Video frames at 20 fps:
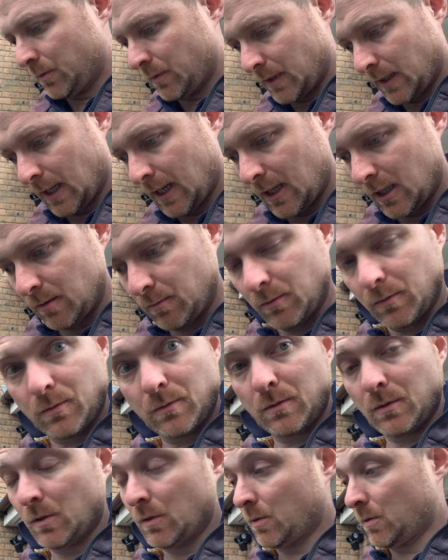the
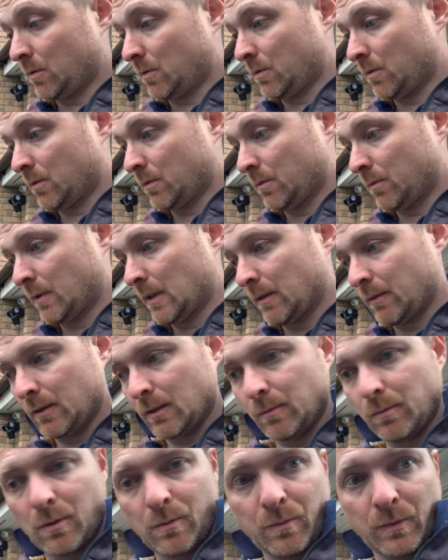cable or whether it's
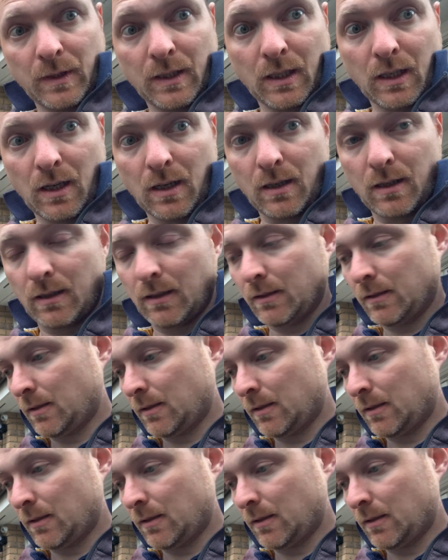a problem with the car.